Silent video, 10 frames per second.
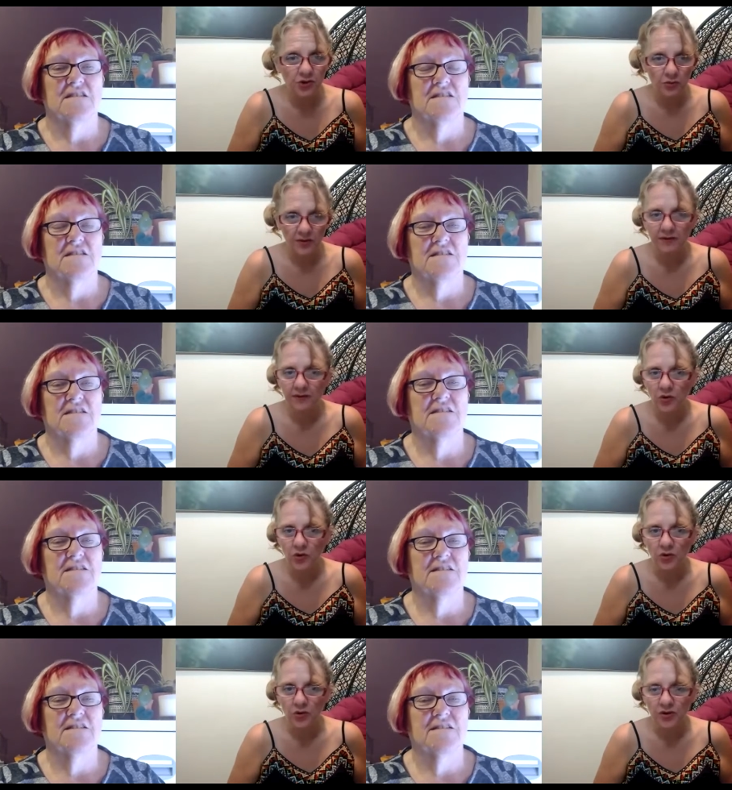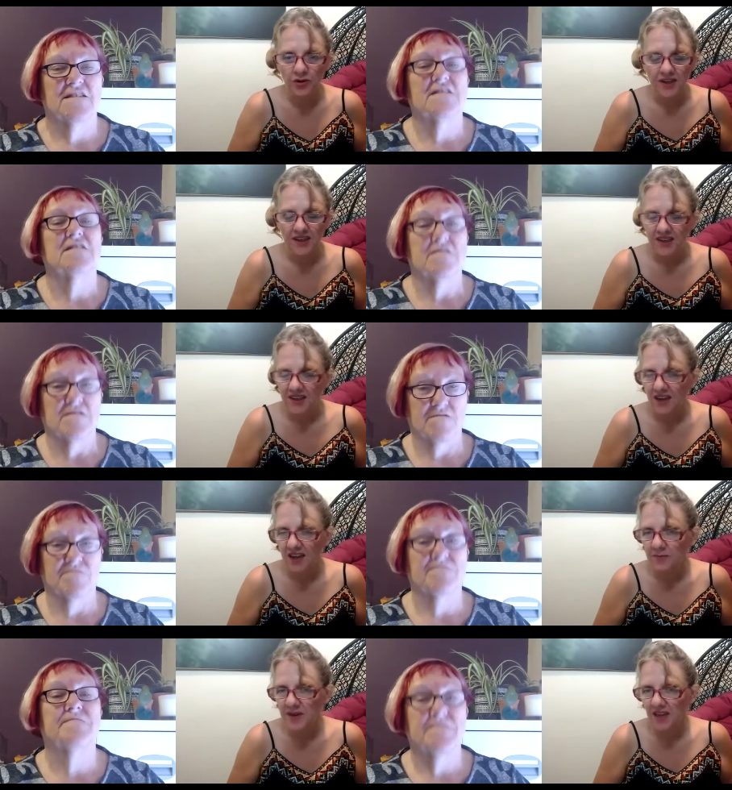Speaker 1: trauma for
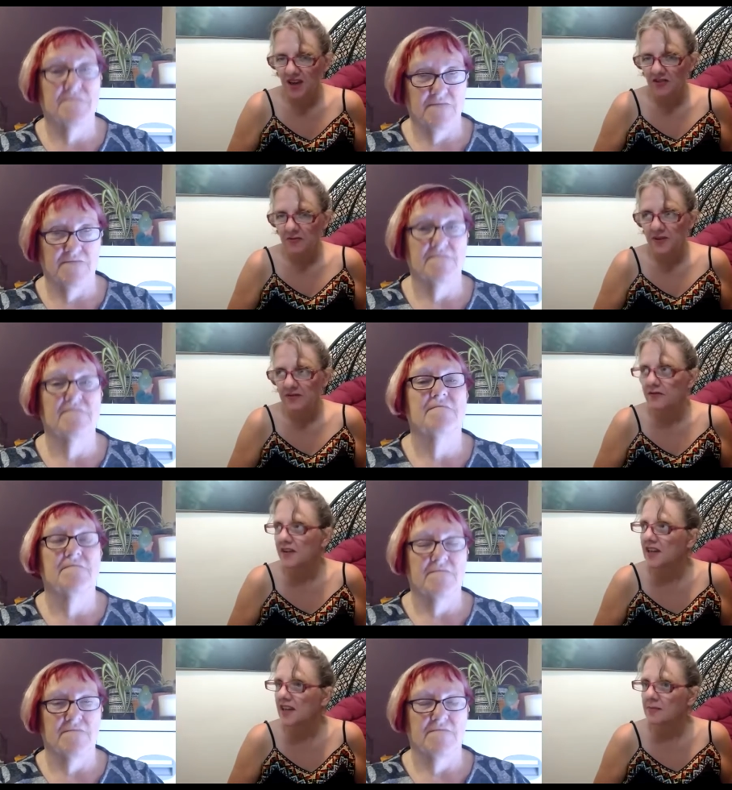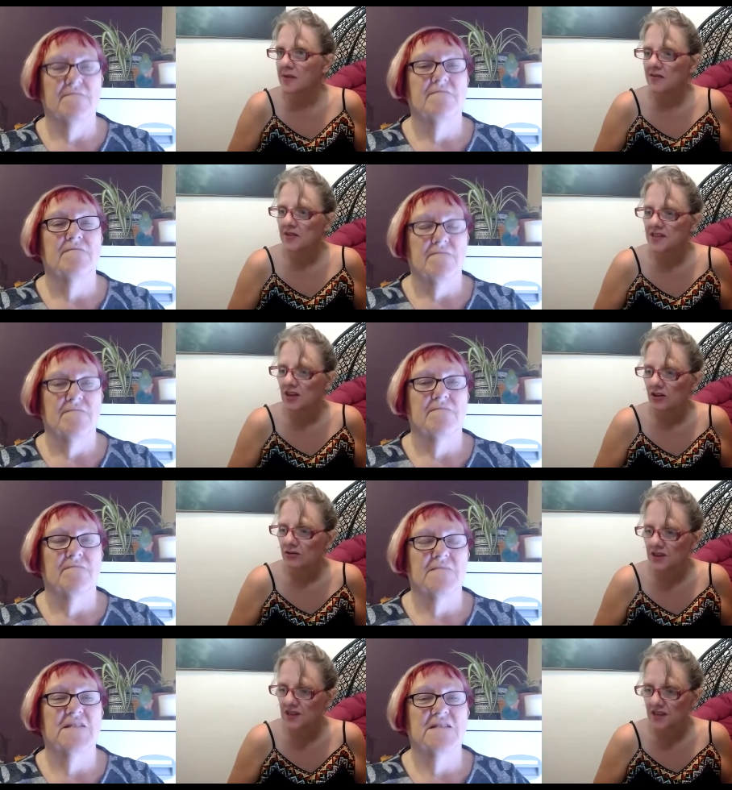i've been i've been thinking about this a
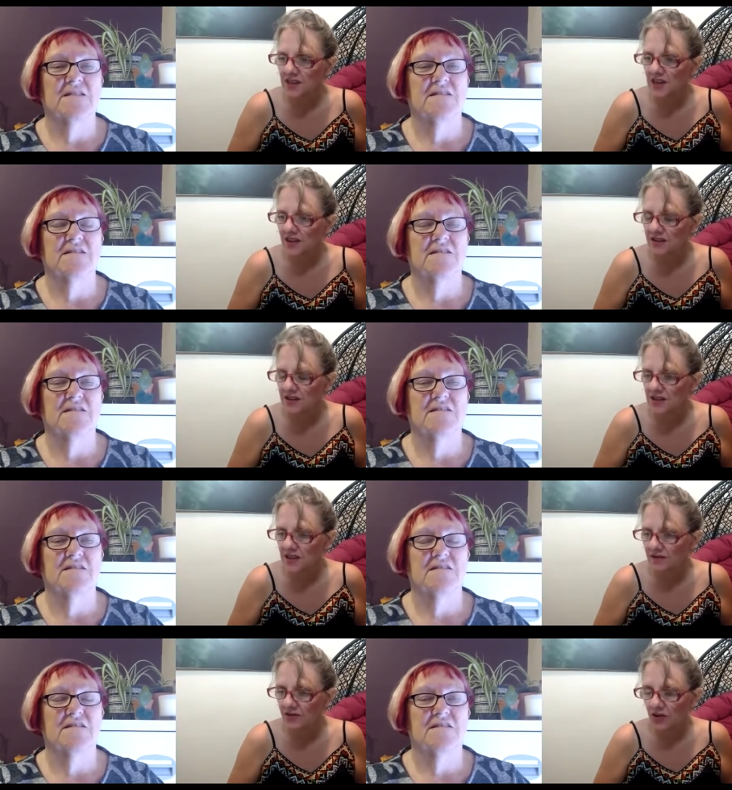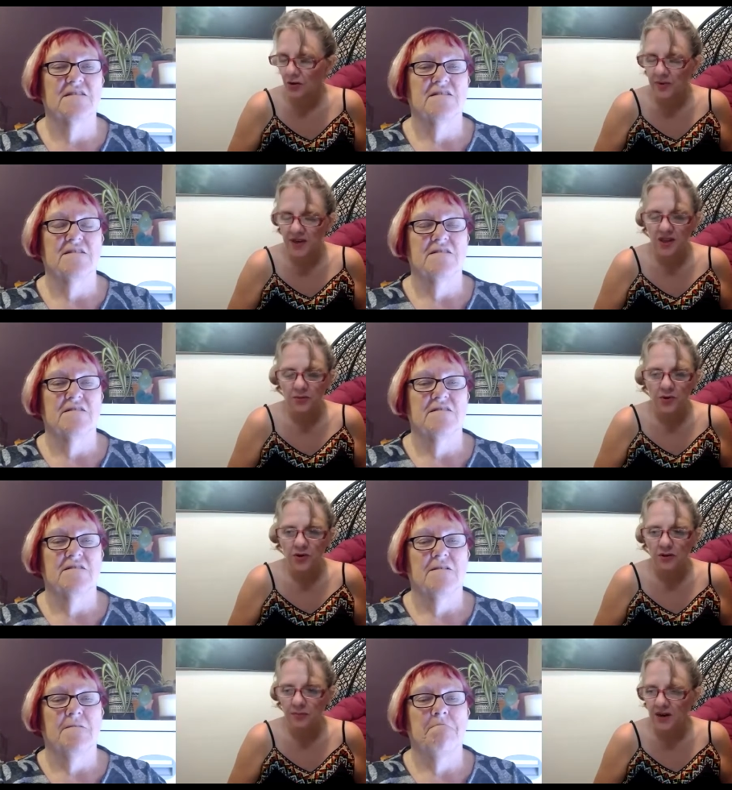lot recently because i've got a bit in the
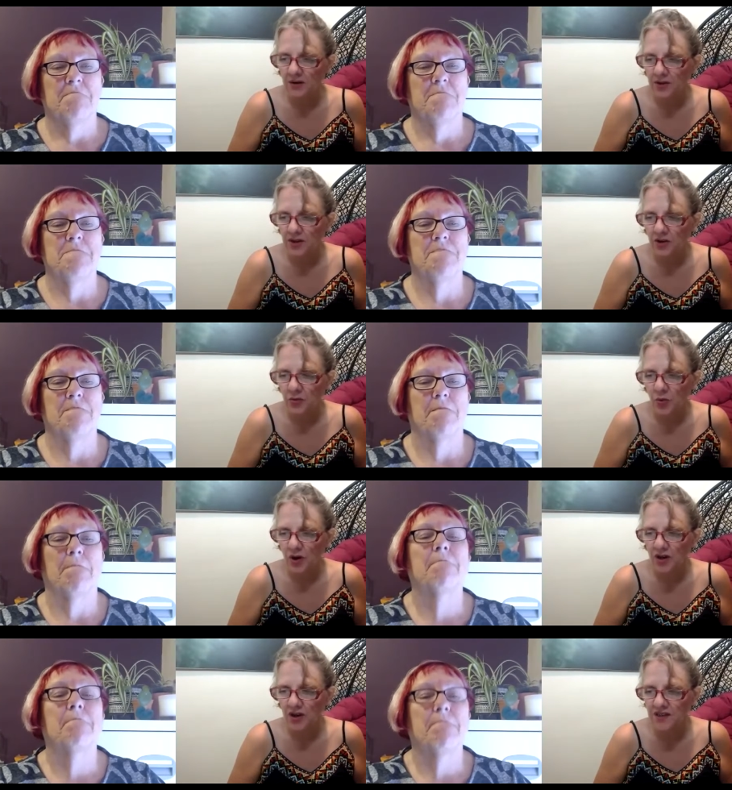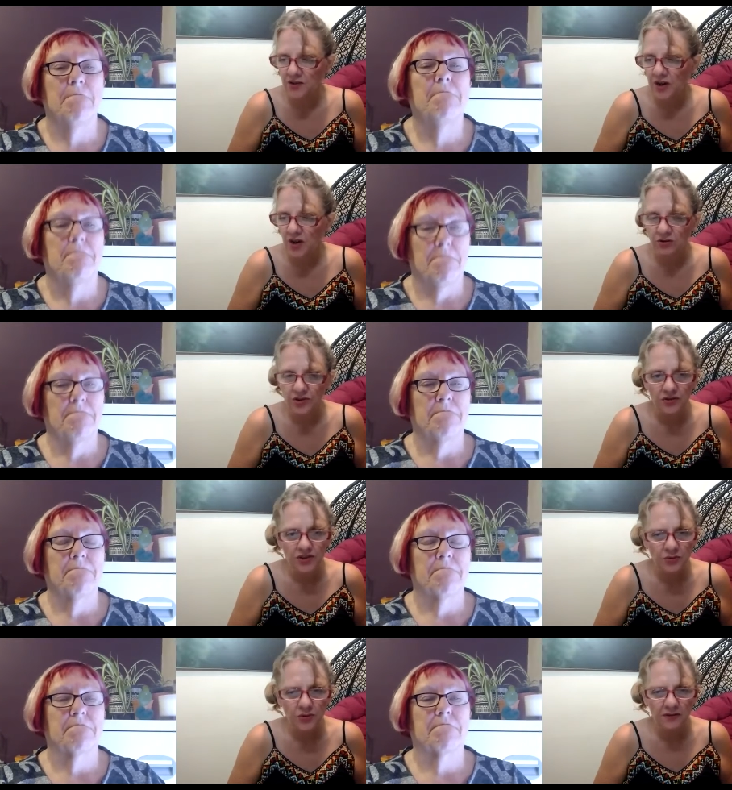book about you know why do we hold
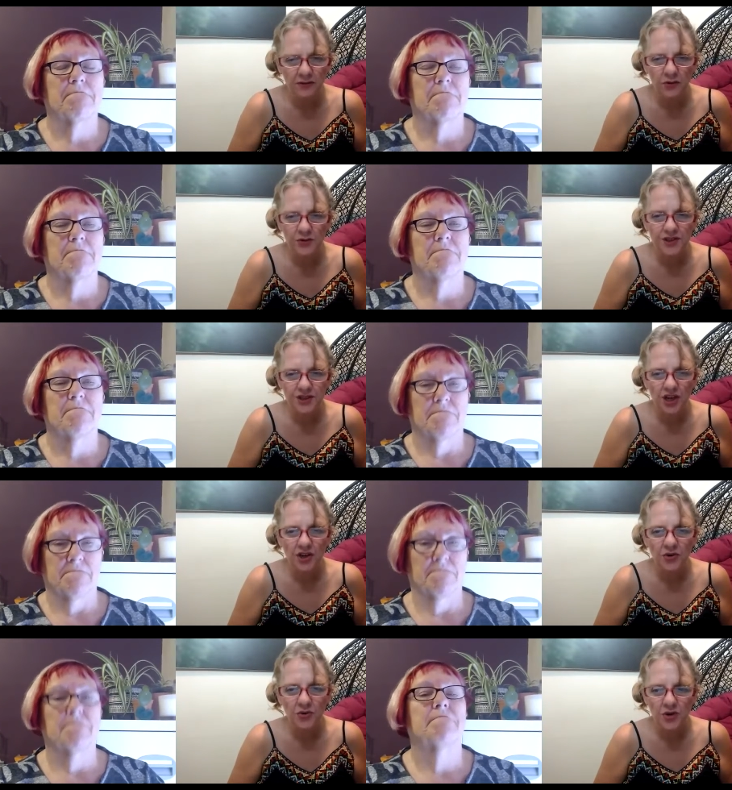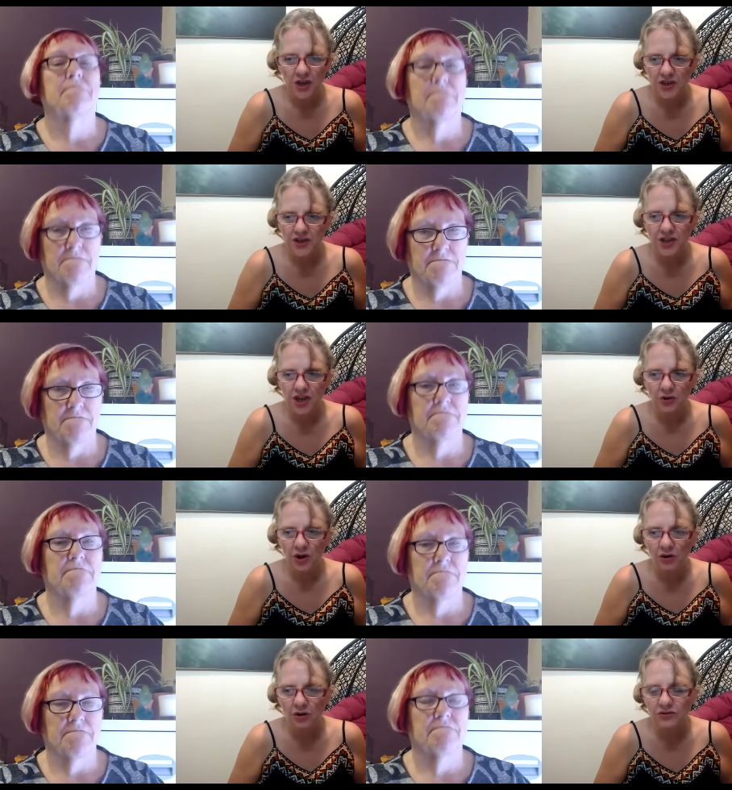on to it for so so
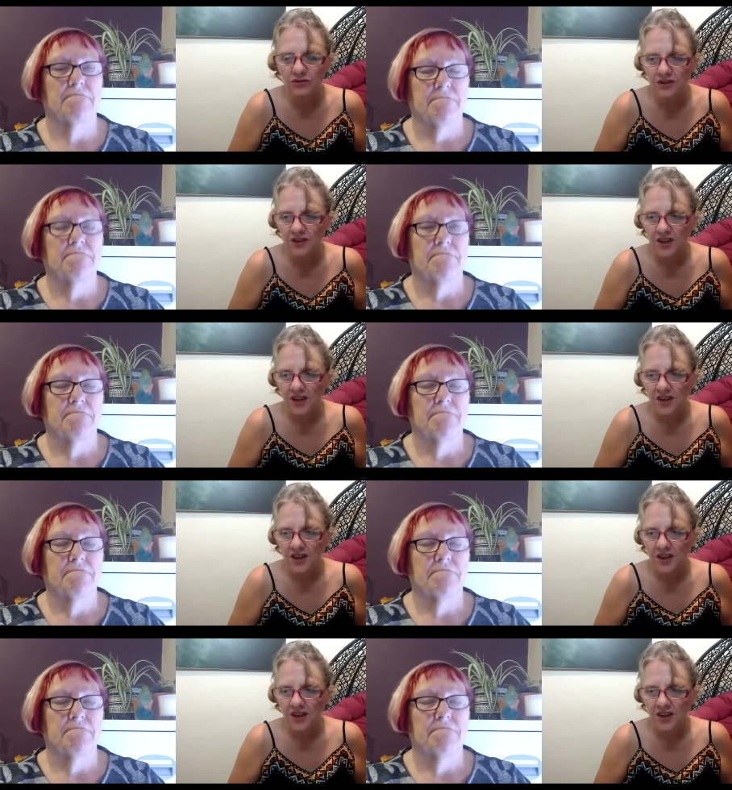long